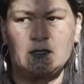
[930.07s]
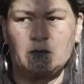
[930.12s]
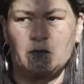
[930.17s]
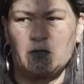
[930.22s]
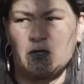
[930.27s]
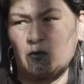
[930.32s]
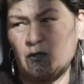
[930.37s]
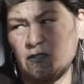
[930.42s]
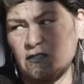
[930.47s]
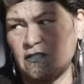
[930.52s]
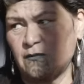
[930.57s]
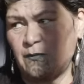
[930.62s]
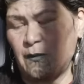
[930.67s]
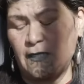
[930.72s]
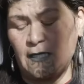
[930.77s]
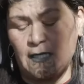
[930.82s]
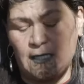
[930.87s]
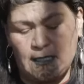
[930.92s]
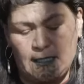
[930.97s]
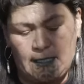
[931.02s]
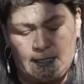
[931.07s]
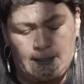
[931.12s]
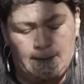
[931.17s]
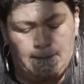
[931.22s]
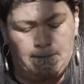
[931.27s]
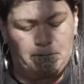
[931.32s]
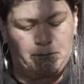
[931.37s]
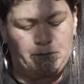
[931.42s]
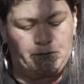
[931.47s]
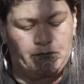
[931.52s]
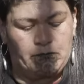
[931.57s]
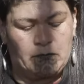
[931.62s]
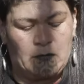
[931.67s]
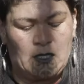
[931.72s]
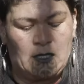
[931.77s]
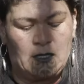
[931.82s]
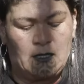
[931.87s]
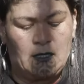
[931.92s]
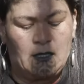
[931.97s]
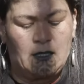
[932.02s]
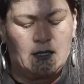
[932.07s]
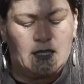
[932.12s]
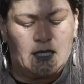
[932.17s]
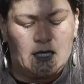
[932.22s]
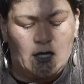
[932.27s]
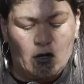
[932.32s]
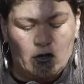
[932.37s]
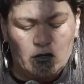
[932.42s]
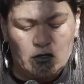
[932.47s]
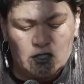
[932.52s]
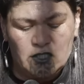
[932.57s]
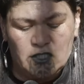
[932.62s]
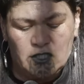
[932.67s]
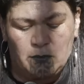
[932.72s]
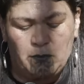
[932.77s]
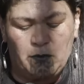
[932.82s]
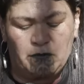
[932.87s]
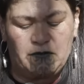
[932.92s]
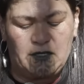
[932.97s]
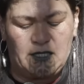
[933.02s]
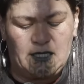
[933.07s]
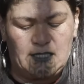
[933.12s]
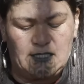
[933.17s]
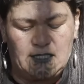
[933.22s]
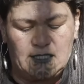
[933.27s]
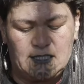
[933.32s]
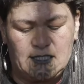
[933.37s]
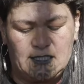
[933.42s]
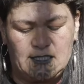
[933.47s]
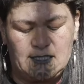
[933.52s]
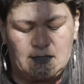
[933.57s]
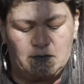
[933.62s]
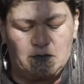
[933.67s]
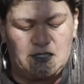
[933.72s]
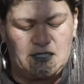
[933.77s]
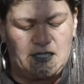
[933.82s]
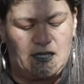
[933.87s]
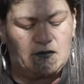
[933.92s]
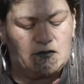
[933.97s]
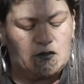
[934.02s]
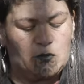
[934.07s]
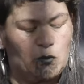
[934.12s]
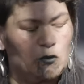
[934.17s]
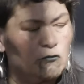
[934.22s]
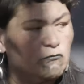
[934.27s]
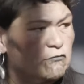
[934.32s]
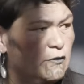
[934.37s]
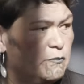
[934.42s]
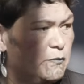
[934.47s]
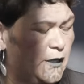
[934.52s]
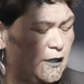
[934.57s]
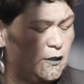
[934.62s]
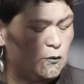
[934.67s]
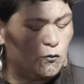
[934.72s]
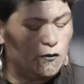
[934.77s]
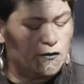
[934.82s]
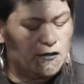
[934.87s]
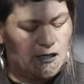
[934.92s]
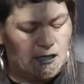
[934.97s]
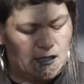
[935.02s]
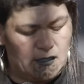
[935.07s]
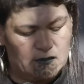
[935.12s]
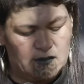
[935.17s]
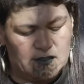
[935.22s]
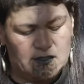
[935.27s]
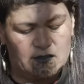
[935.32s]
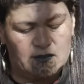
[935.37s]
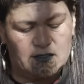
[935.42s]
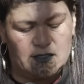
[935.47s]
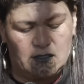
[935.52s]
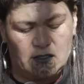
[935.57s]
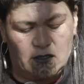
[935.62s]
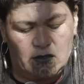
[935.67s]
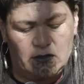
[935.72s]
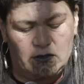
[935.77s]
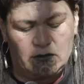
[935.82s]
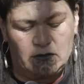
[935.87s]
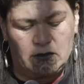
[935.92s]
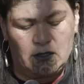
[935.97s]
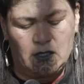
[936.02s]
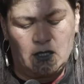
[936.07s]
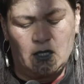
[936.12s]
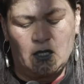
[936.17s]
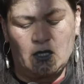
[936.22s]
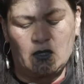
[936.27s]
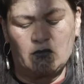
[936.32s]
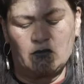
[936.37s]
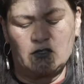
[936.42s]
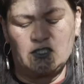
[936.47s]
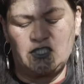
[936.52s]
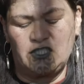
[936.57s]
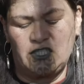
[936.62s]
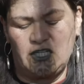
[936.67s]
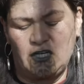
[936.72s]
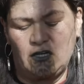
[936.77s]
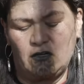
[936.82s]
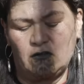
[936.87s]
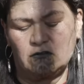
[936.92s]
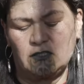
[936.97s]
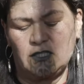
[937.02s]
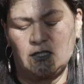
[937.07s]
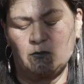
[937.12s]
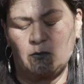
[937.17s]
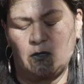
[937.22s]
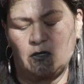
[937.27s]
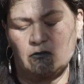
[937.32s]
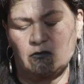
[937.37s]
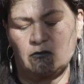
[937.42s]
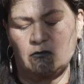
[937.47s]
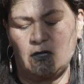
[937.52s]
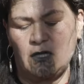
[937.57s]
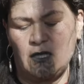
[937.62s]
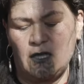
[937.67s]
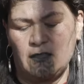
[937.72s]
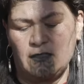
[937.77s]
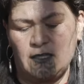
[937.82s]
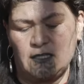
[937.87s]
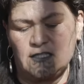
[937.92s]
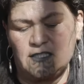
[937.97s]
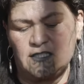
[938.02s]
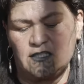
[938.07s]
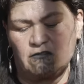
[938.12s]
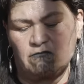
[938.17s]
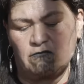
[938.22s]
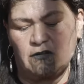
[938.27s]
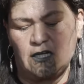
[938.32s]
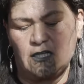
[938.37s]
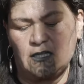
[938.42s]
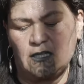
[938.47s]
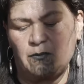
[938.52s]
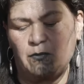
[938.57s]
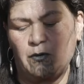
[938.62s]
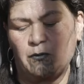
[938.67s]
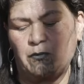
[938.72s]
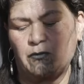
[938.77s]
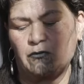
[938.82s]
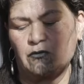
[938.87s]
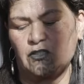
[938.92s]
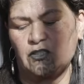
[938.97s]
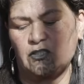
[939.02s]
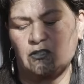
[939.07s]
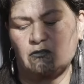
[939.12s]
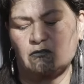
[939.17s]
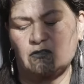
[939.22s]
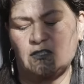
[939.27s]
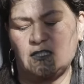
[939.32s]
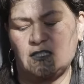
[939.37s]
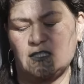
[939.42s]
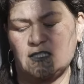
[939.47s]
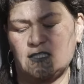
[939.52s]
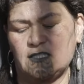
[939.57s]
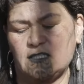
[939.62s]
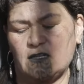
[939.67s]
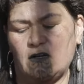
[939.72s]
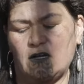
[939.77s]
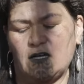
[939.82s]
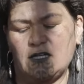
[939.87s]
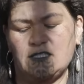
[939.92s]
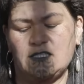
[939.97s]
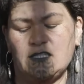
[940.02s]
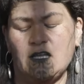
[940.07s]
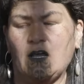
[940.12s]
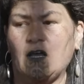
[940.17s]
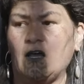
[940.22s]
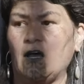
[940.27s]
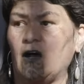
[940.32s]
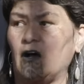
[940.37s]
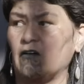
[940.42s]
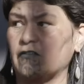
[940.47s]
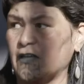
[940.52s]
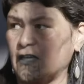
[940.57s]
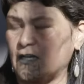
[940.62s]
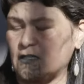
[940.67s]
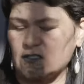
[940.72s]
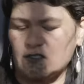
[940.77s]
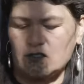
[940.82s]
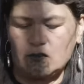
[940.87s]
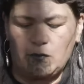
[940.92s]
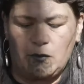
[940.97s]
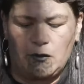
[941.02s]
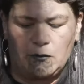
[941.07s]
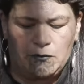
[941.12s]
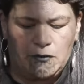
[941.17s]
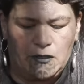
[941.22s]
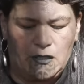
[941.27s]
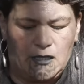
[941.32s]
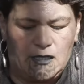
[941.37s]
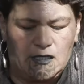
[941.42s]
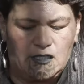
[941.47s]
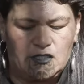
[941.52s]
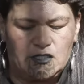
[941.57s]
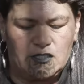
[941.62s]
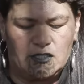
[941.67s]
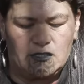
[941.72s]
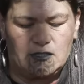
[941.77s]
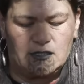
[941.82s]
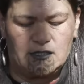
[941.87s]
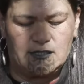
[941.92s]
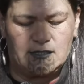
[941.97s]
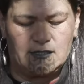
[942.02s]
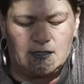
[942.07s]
But I want to be clear that ownership of the entities themselves will remain with councils alone through a shareholding model that is directly proportional to the size of council populations.